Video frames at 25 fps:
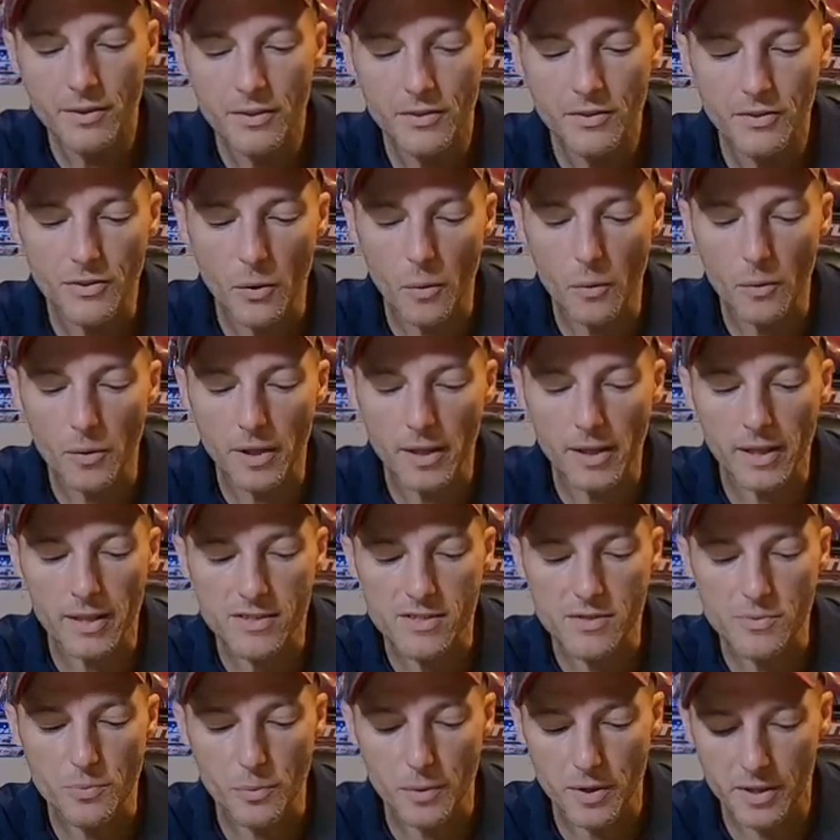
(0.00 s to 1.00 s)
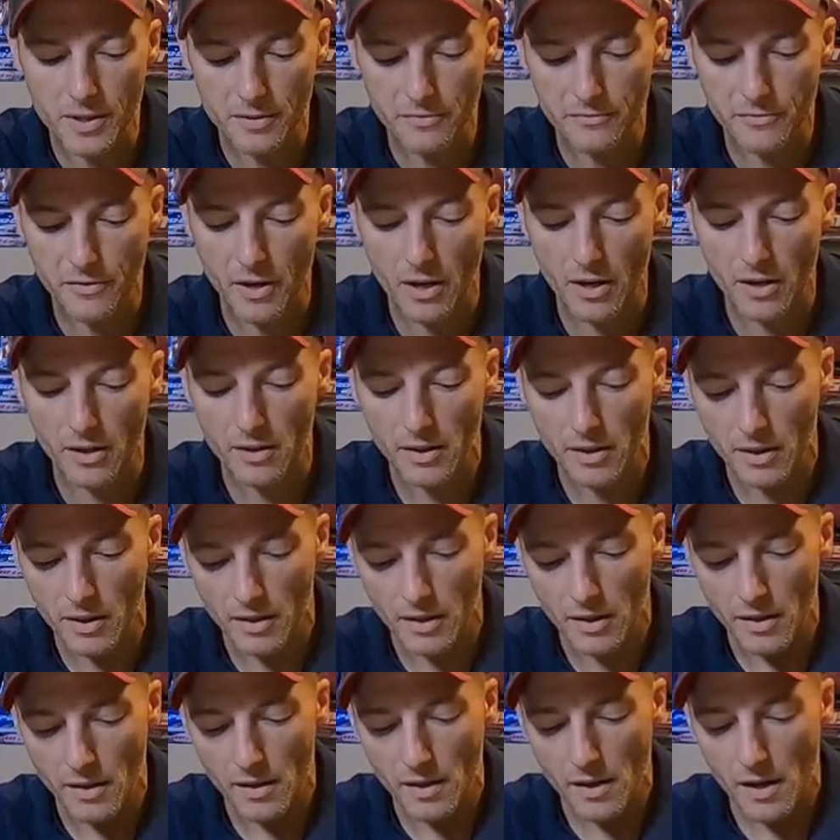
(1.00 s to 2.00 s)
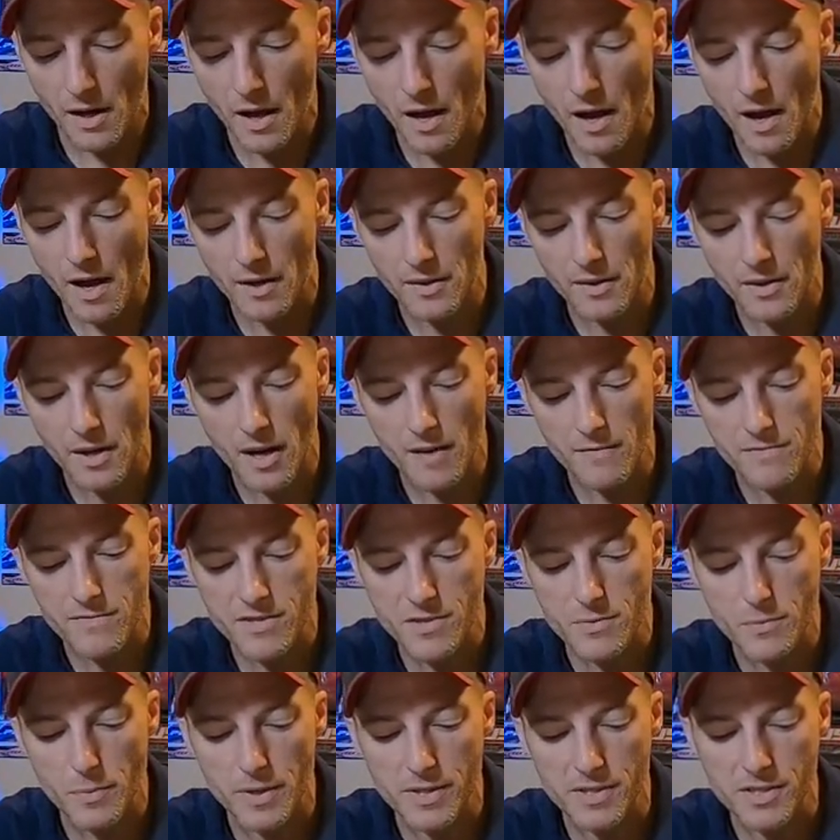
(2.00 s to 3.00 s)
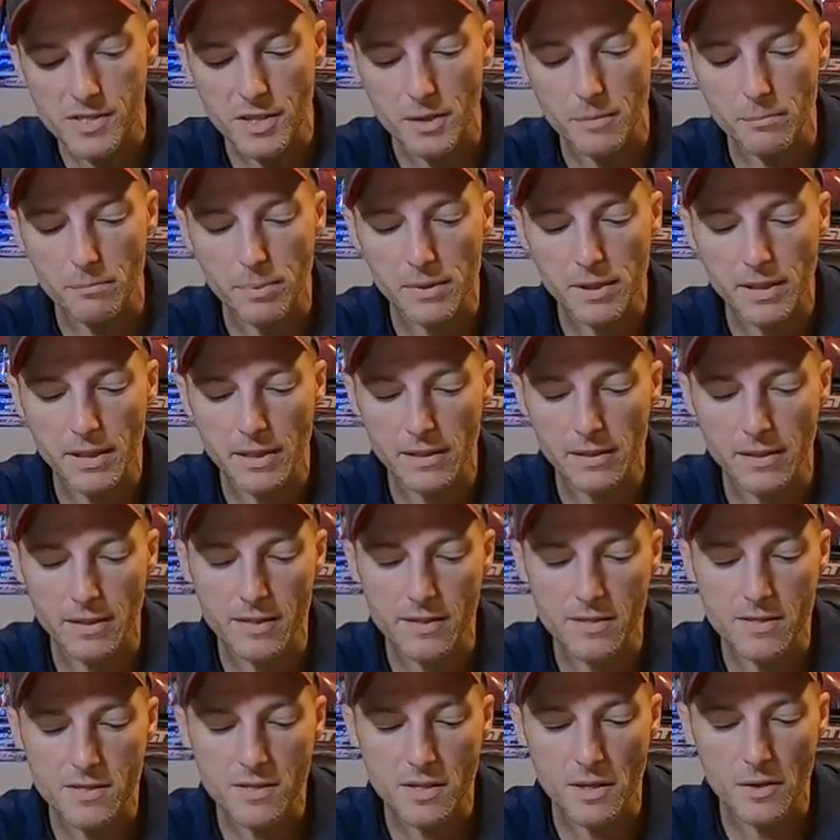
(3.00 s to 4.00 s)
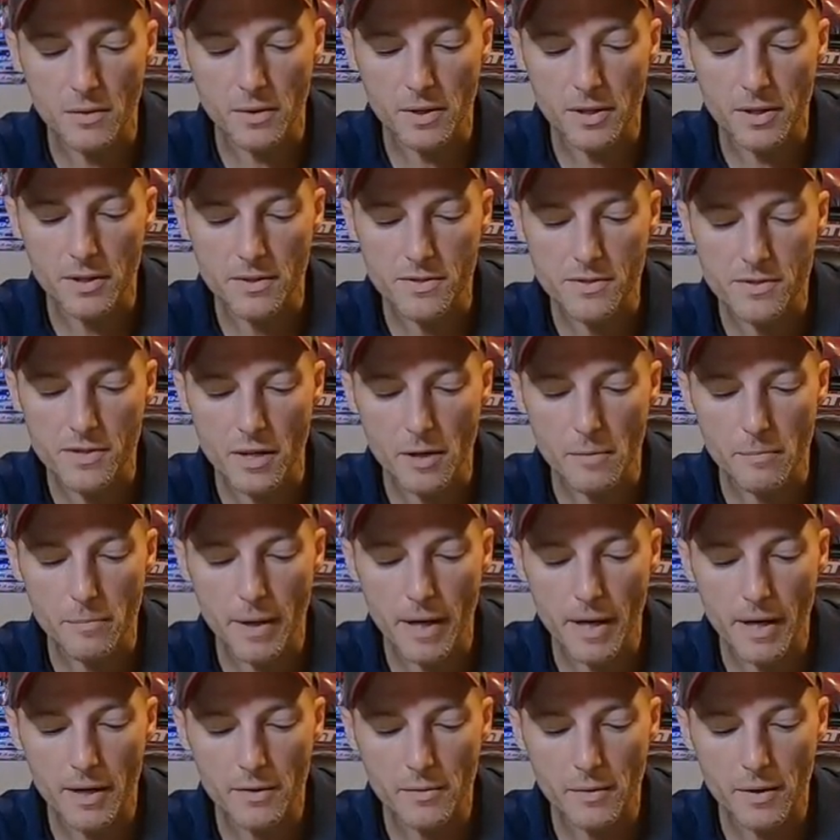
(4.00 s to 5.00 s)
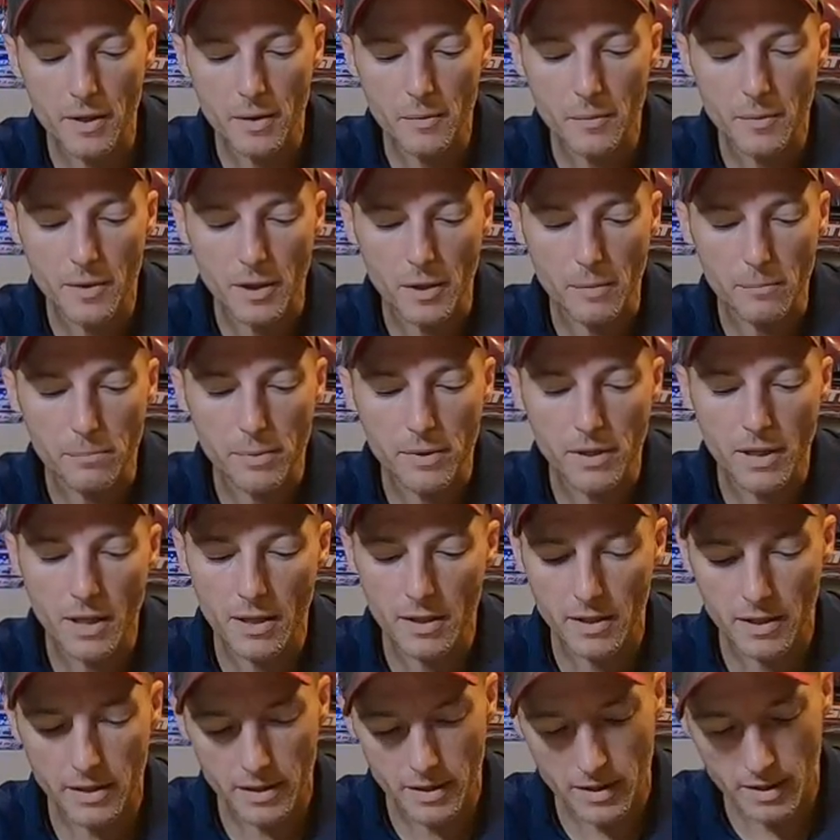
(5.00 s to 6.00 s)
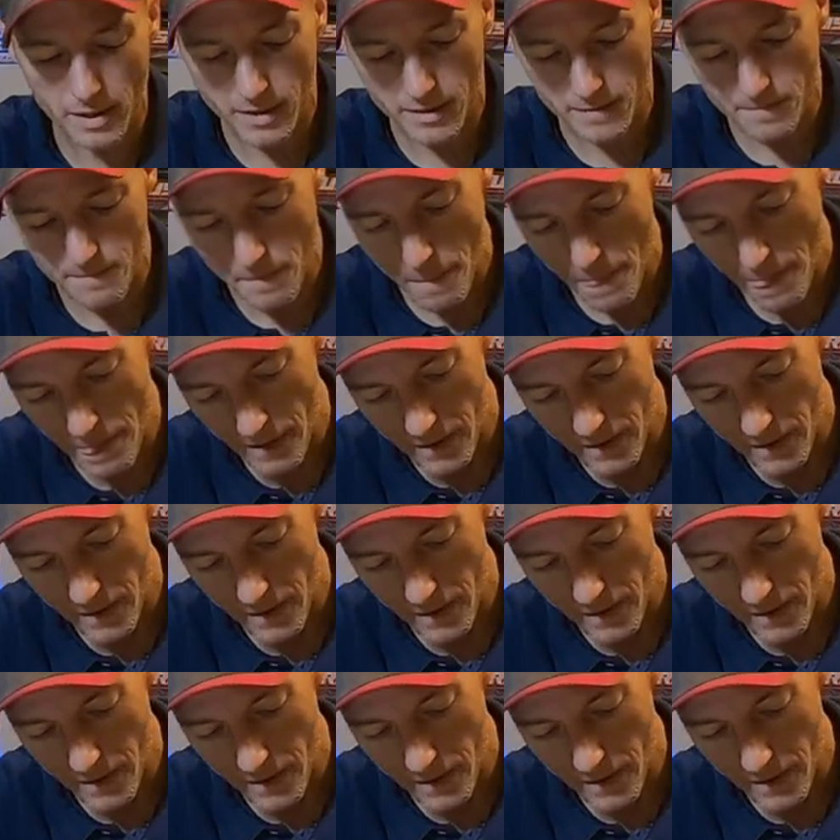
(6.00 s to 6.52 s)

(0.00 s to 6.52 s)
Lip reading: So it gets rid of our on-off switch completely. So here's our battery. We're going to plug it in.